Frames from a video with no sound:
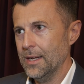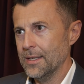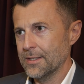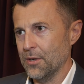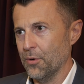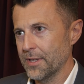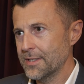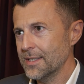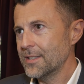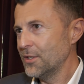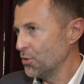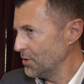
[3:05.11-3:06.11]
So this
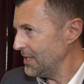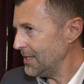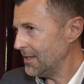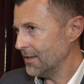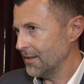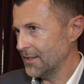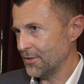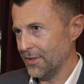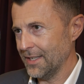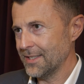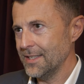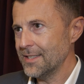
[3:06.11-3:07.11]
is unique. It's not
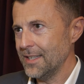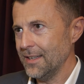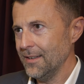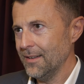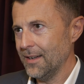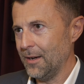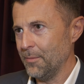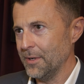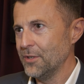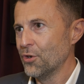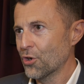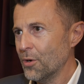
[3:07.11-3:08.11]
existing um,
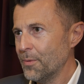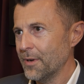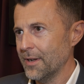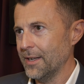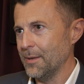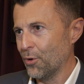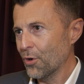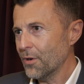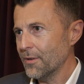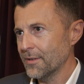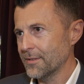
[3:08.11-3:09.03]
in Europe anymore.